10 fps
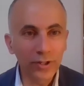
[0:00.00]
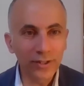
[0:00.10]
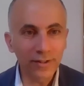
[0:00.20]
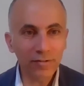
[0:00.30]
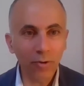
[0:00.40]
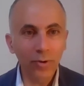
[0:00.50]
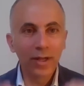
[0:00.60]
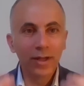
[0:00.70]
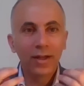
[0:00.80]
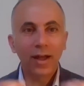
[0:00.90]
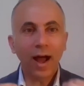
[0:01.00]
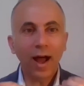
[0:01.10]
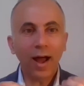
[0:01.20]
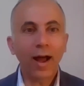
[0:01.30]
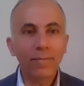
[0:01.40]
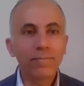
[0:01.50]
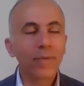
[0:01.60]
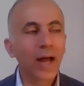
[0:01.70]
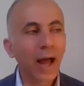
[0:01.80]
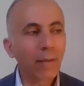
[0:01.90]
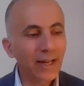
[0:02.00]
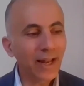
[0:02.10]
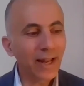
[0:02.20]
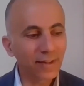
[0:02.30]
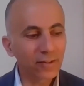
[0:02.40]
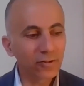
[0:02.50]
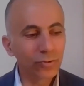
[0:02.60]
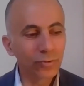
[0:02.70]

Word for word: community. So I, I'm I'm glad that